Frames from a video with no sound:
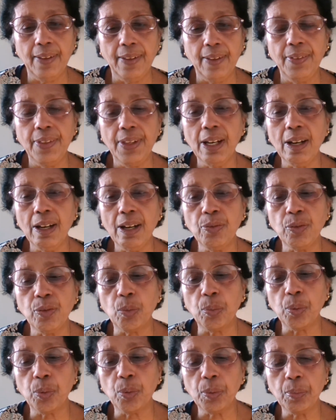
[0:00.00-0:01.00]
Therefore,
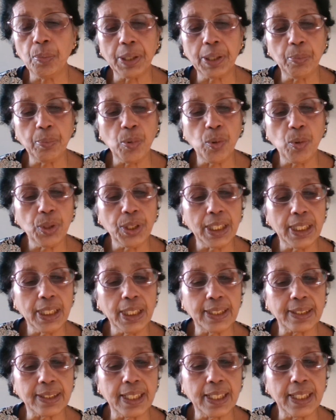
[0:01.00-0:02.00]
proper reporting
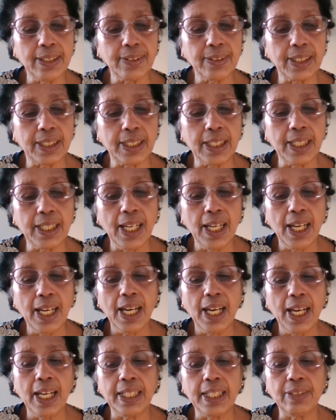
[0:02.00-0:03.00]
is necessary,
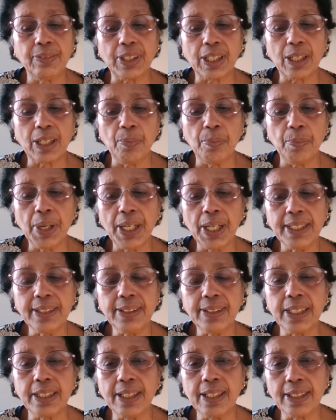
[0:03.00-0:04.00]
and if the
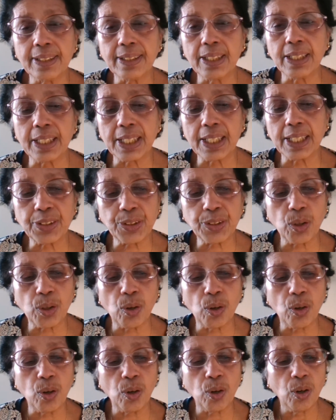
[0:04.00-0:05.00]
comparison doesn't
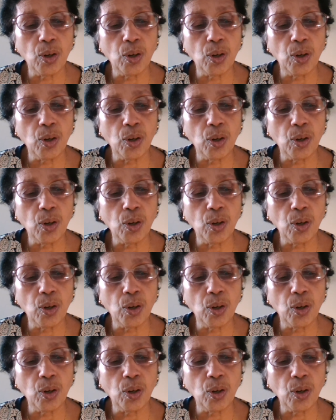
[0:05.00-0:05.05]
restore,